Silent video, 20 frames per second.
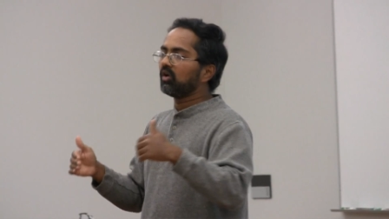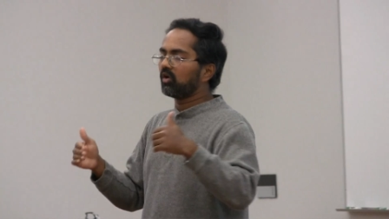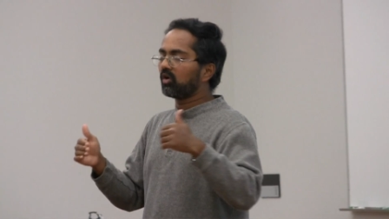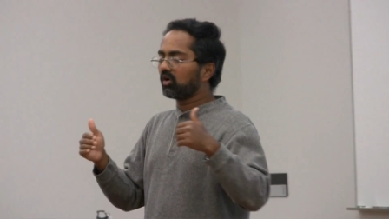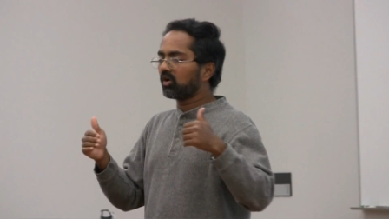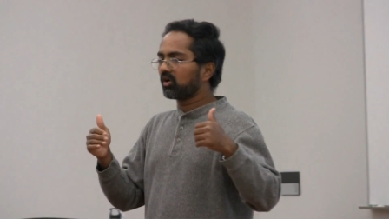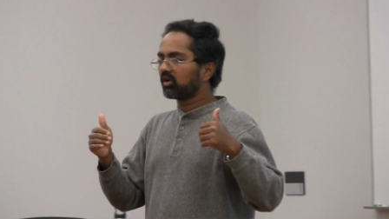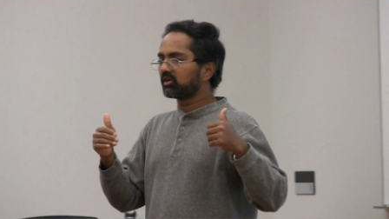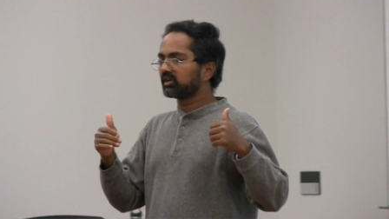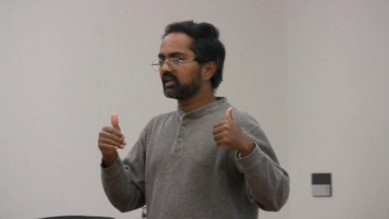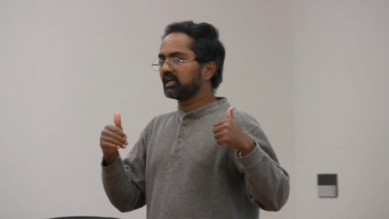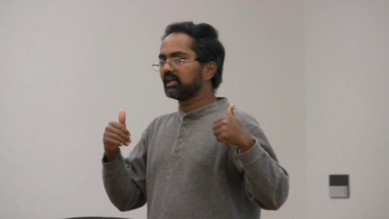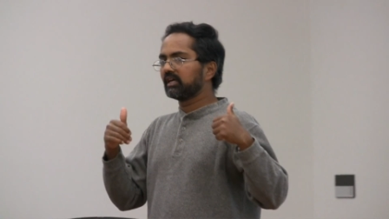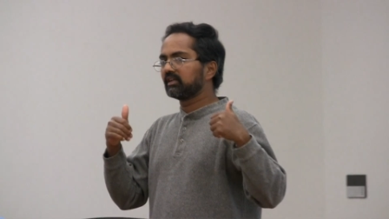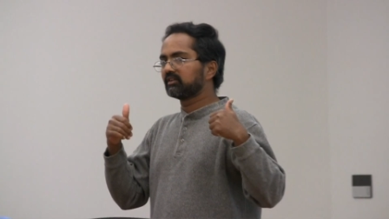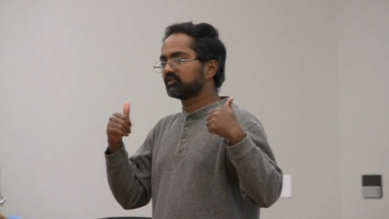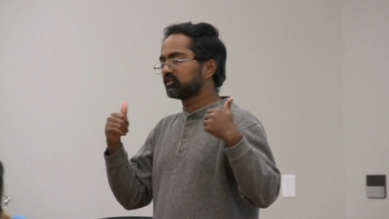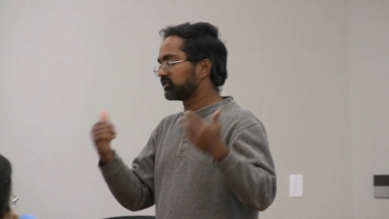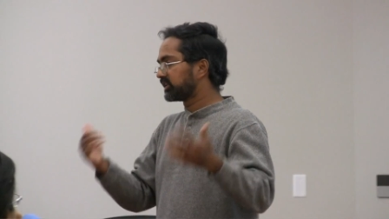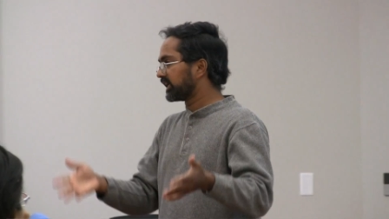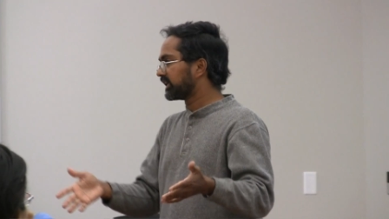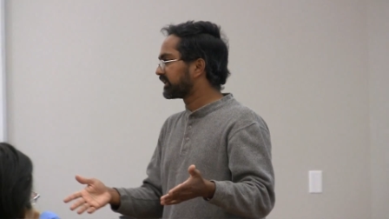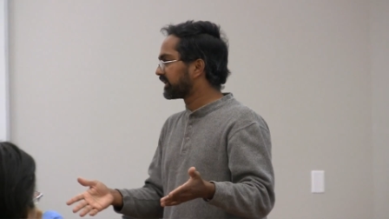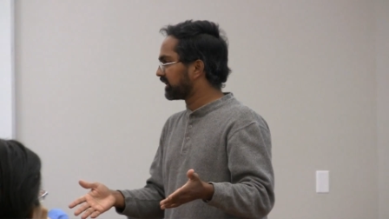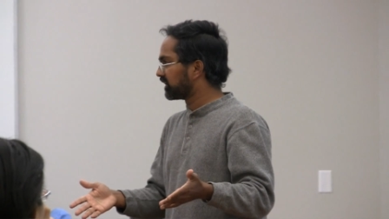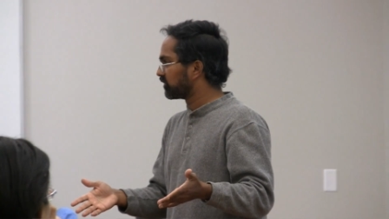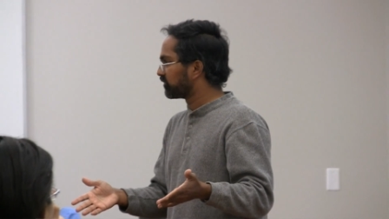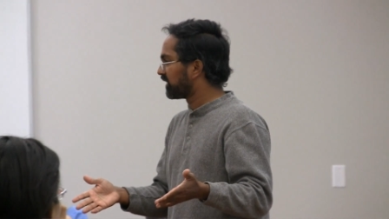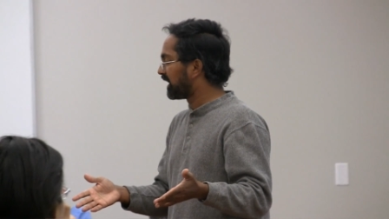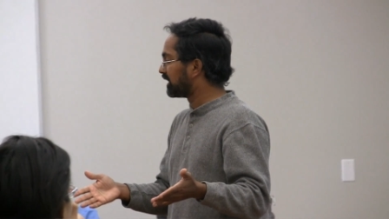or to take
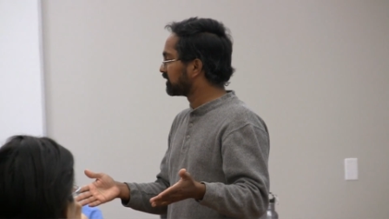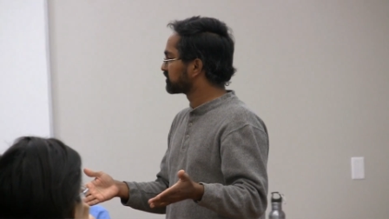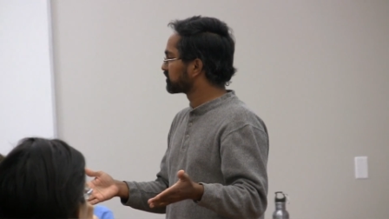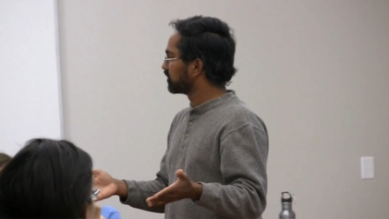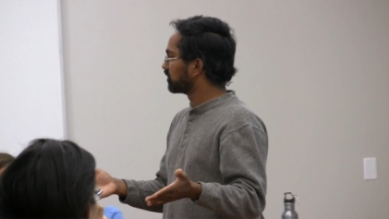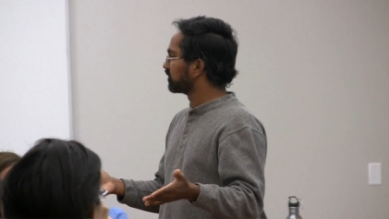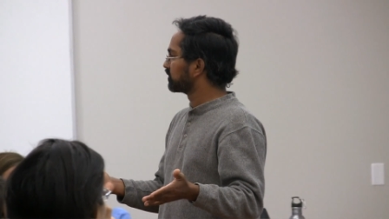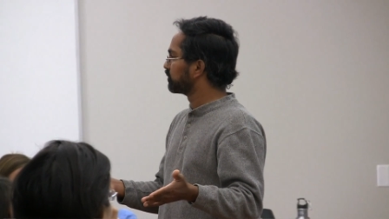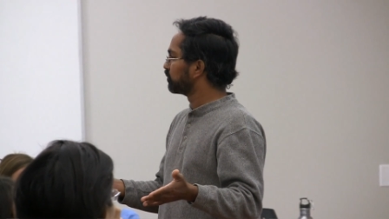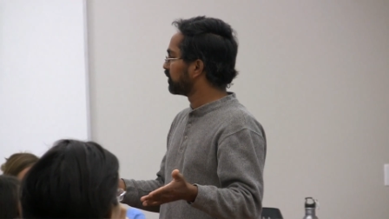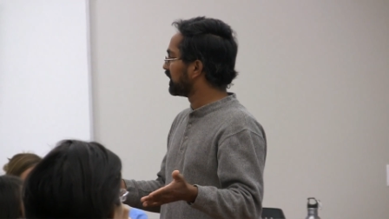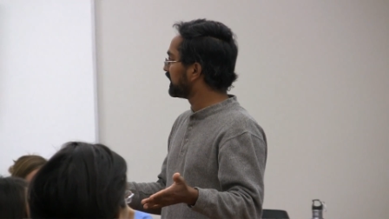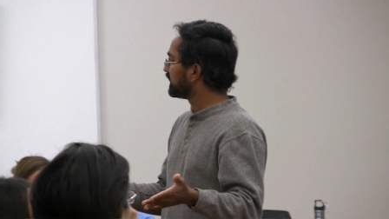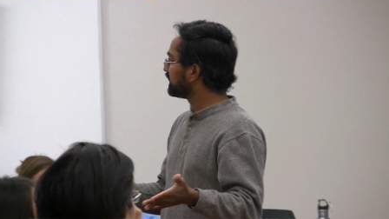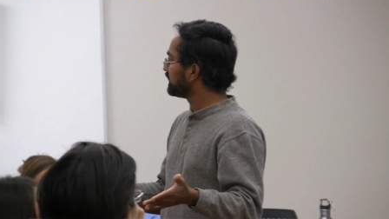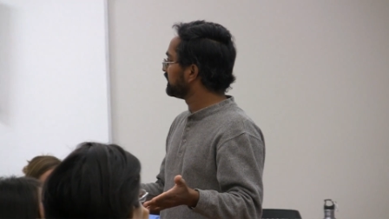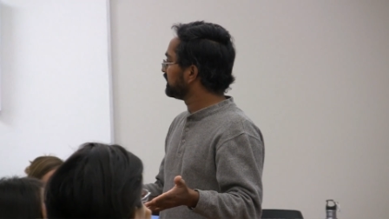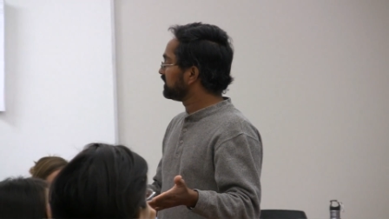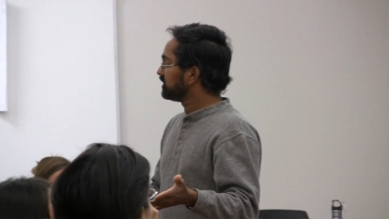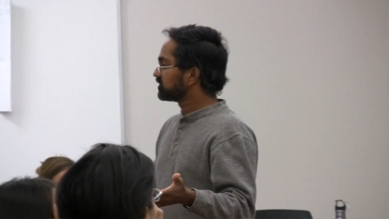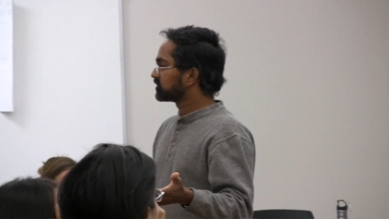care of household work.